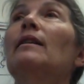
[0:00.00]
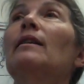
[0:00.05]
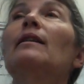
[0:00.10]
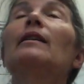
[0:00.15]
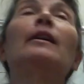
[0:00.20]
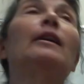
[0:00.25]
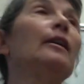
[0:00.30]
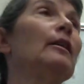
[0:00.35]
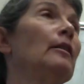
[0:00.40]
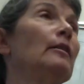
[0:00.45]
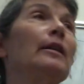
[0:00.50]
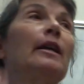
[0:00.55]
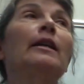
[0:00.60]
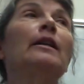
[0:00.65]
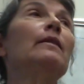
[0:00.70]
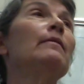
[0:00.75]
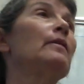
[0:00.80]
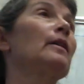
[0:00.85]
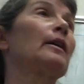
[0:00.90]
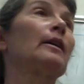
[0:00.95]
Kill
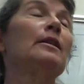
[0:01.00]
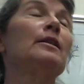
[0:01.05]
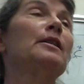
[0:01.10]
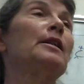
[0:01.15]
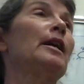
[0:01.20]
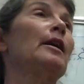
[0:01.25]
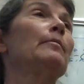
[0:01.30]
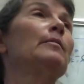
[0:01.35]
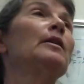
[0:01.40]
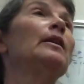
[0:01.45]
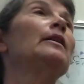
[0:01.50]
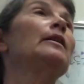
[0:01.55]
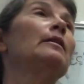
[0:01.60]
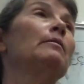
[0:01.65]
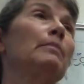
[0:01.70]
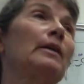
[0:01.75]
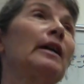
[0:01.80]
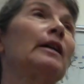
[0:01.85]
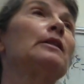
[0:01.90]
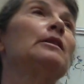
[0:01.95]
any of the
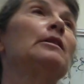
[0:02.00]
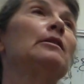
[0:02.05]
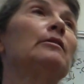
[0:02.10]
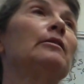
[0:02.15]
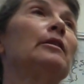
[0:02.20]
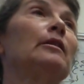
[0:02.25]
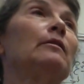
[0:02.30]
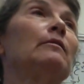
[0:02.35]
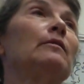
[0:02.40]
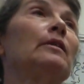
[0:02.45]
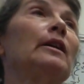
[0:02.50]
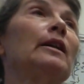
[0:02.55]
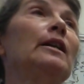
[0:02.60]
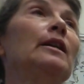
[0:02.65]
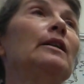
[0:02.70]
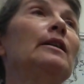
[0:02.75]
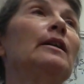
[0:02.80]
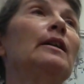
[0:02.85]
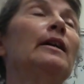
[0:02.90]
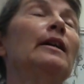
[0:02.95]
contaminating bacteria,
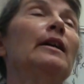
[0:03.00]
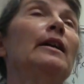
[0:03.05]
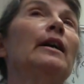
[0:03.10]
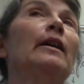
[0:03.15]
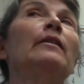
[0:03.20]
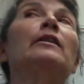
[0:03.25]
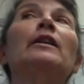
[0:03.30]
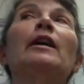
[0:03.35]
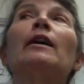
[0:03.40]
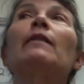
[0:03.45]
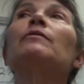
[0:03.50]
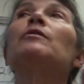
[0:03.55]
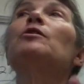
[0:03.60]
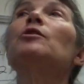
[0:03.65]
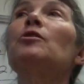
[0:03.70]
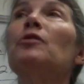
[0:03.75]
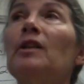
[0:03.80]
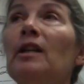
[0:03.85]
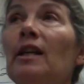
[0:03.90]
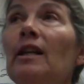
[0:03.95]
right? And then after
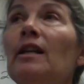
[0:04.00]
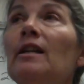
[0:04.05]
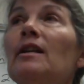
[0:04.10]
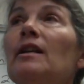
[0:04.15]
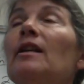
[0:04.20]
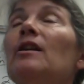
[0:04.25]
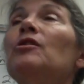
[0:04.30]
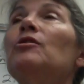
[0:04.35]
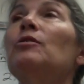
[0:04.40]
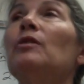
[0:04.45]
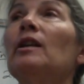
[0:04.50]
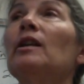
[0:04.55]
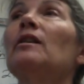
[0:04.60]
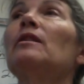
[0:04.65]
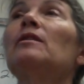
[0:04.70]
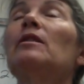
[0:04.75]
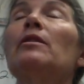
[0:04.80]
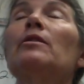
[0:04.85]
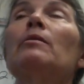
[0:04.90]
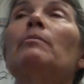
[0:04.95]
you heat it and you
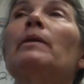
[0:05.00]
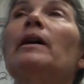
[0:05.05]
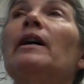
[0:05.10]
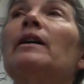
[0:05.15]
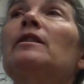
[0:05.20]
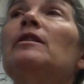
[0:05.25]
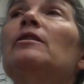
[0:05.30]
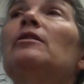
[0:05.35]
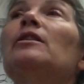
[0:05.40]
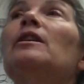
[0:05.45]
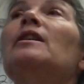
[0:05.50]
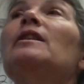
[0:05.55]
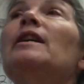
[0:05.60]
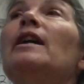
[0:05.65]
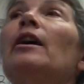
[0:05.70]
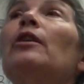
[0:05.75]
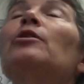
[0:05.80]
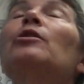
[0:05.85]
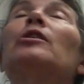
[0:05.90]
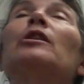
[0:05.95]
kill all the bacteria,
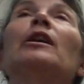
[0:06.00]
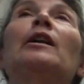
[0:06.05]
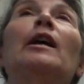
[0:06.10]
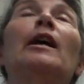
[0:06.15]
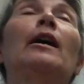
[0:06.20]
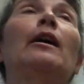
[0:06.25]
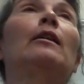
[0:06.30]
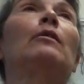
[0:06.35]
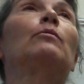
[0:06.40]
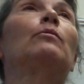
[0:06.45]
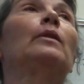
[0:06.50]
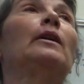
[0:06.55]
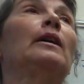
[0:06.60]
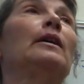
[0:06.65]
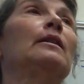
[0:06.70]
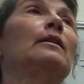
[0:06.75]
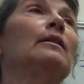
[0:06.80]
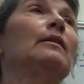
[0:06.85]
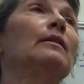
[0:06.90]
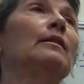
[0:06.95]
now you're going to add what?
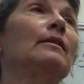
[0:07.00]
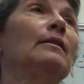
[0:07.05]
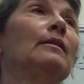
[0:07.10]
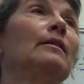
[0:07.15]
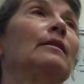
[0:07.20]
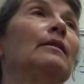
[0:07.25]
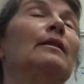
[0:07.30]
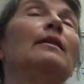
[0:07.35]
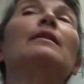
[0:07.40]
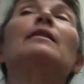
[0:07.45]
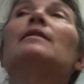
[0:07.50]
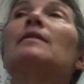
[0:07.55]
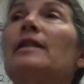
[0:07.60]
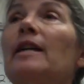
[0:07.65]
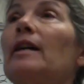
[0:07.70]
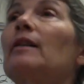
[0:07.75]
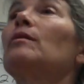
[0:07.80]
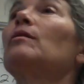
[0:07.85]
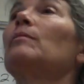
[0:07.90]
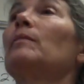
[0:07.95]

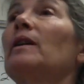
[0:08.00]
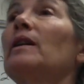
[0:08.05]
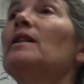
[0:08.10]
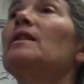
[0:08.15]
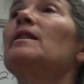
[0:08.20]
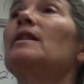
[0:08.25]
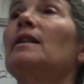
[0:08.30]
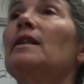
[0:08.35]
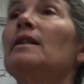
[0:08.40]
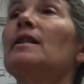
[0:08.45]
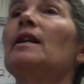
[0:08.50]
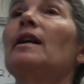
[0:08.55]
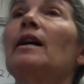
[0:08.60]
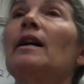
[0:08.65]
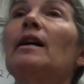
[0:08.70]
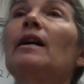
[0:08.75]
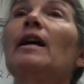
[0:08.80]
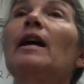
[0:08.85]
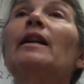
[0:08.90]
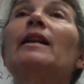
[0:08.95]
Saccharomyces,
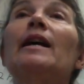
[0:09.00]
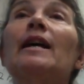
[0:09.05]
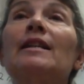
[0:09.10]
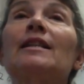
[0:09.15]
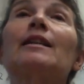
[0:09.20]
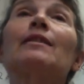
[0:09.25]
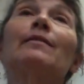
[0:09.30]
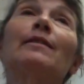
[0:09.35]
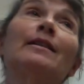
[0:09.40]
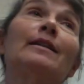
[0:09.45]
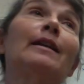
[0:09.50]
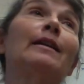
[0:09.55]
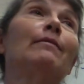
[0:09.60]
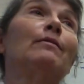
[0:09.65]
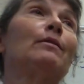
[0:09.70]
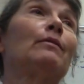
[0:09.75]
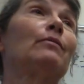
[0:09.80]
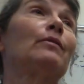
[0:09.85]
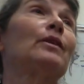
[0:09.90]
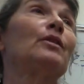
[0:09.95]
yeah? And that's how he
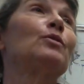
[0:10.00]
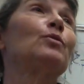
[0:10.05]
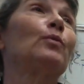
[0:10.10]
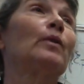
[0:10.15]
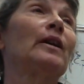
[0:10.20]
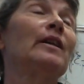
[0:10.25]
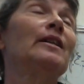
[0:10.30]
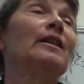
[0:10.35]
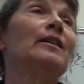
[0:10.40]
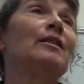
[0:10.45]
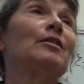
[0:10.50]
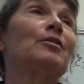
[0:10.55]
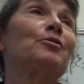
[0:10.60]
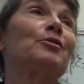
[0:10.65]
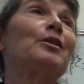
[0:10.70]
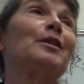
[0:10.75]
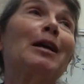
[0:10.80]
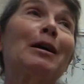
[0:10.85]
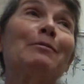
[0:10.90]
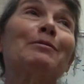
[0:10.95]
saved the French wine
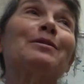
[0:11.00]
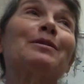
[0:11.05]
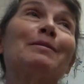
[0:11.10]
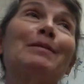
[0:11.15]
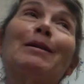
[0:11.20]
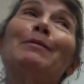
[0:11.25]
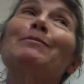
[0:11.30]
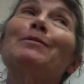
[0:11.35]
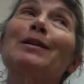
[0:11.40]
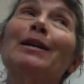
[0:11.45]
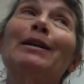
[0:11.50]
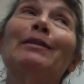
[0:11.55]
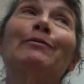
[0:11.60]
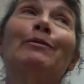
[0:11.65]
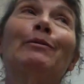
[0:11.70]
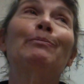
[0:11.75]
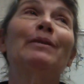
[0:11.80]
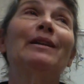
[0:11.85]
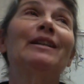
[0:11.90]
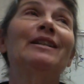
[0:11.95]
industry. That was that was kind
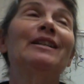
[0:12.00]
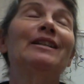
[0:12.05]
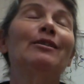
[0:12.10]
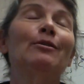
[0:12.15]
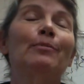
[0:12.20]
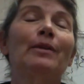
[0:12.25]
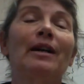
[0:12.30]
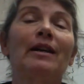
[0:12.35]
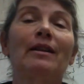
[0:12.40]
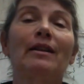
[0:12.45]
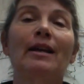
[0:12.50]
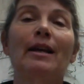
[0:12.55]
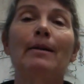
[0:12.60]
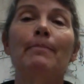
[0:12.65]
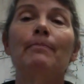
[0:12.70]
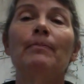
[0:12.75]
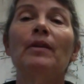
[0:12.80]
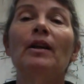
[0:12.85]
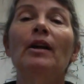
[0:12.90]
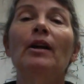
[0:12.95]
big deal back then.
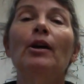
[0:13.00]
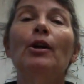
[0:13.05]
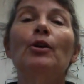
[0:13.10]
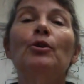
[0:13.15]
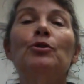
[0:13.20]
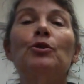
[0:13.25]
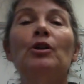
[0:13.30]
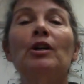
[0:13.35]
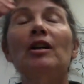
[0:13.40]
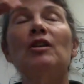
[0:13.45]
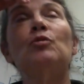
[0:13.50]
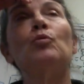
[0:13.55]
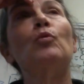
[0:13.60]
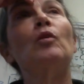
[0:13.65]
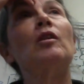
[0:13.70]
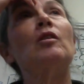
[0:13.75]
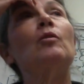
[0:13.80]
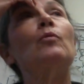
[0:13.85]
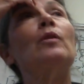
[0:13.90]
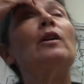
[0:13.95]
So you guys,
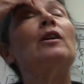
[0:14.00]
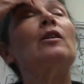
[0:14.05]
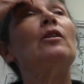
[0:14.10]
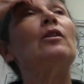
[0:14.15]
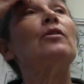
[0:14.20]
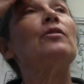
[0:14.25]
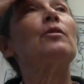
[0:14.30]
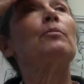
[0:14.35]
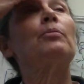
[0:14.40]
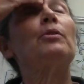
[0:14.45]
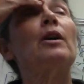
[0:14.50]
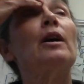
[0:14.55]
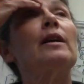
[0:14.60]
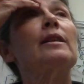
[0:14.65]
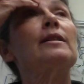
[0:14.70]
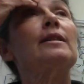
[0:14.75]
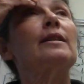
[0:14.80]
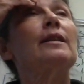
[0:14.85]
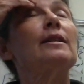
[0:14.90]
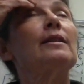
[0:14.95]
what do we call the
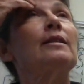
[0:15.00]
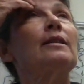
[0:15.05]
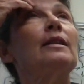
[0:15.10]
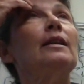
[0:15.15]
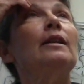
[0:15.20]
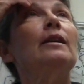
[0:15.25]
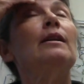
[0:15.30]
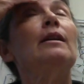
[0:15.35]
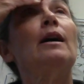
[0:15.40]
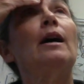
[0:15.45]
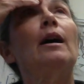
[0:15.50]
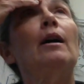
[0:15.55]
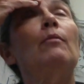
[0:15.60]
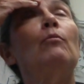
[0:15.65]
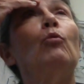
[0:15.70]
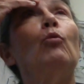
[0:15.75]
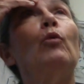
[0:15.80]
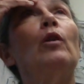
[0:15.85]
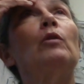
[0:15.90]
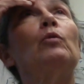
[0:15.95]
process
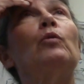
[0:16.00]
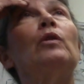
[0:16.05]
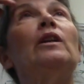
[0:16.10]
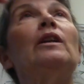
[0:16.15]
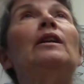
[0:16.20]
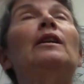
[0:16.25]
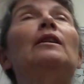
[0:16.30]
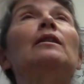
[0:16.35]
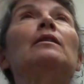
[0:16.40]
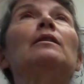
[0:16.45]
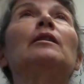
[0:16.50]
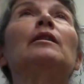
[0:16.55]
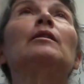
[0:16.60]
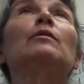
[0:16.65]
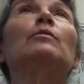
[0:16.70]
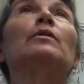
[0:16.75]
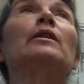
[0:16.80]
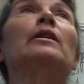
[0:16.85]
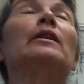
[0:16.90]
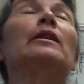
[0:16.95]
um, when we heat
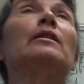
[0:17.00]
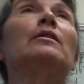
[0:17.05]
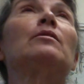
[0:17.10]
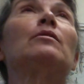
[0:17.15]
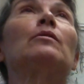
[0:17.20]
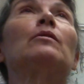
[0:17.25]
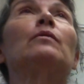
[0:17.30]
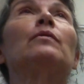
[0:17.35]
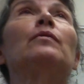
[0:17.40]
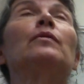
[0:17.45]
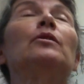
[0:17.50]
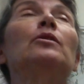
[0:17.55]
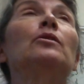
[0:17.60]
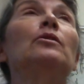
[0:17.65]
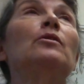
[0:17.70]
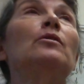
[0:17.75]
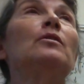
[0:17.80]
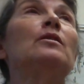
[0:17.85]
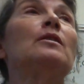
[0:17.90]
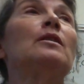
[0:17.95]
liquids or
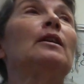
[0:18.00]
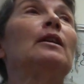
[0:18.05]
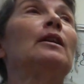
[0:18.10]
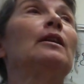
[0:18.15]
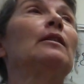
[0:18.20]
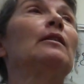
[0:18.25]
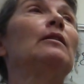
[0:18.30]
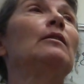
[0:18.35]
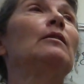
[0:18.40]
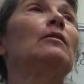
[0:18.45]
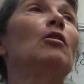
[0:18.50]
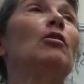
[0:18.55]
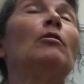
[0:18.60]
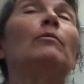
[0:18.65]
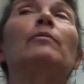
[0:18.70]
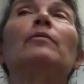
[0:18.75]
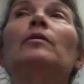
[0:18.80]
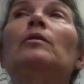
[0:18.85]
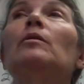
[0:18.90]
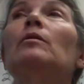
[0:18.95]
foods to kill
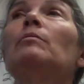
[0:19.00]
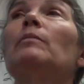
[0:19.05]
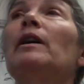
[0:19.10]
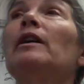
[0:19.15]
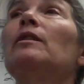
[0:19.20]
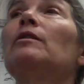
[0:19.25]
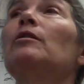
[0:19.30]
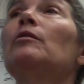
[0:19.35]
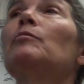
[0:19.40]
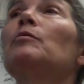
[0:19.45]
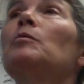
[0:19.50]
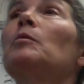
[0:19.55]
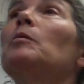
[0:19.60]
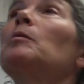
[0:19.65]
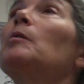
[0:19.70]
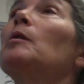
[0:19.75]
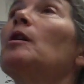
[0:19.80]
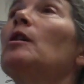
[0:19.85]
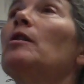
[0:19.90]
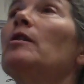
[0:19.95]
harmful microbes, what
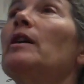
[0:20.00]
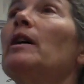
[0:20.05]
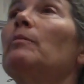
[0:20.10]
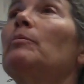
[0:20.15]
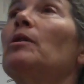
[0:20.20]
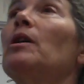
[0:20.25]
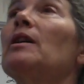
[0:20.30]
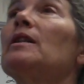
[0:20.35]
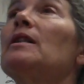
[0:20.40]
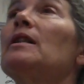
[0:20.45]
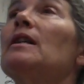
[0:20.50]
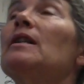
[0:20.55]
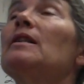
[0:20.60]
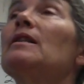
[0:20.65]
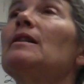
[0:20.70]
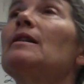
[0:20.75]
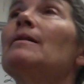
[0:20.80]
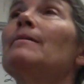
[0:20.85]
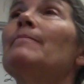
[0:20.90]
do we call that process?